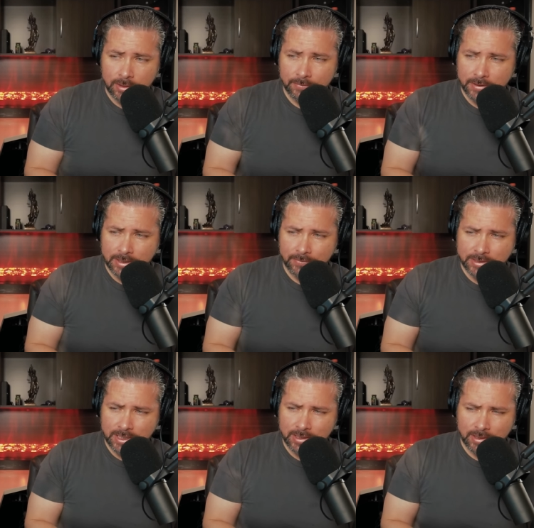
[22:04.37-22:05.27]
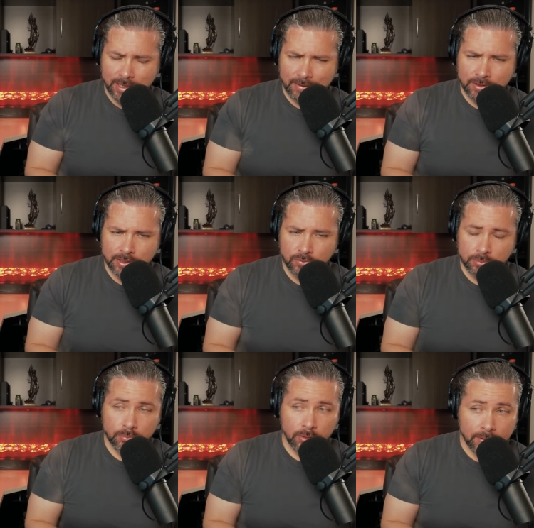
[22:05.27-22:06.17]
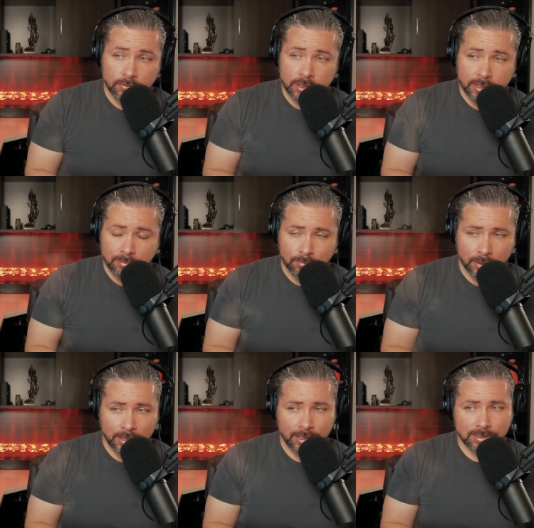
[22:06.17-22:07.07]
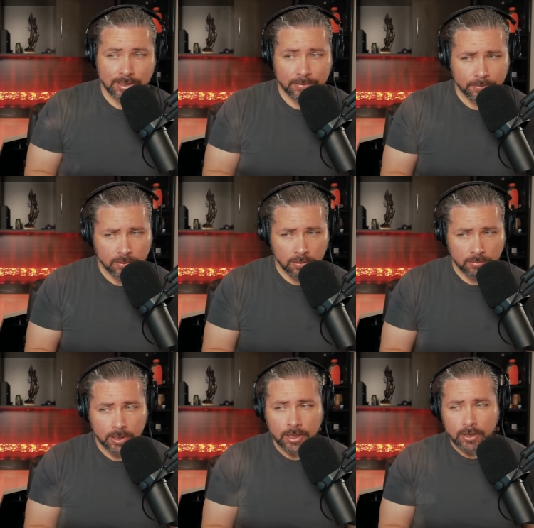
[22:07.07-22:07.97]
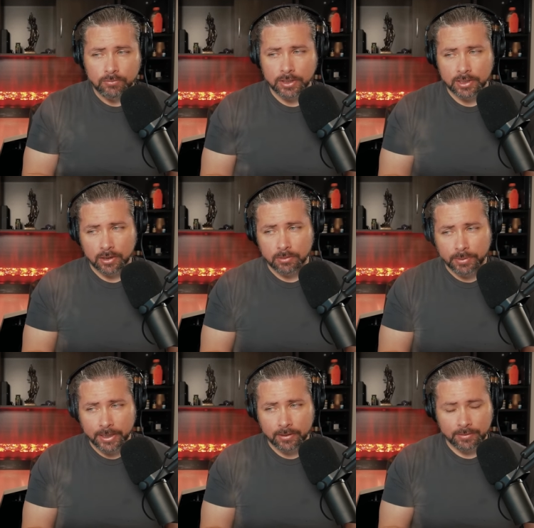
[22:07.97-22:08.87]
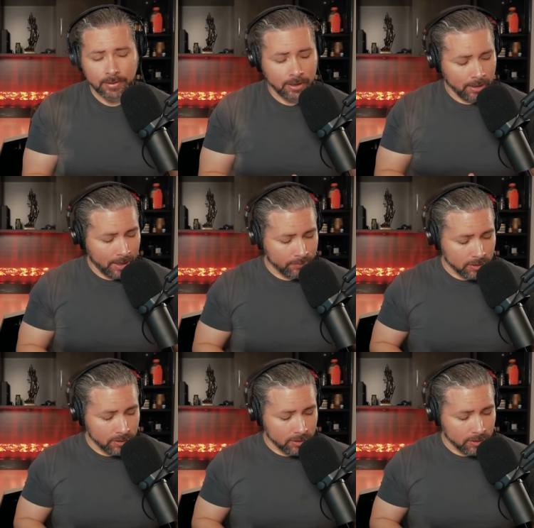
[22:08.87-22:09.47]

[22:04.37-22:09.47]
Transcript: if, it, if it's anything having to do with bravery, but it's difficult when the other parent, every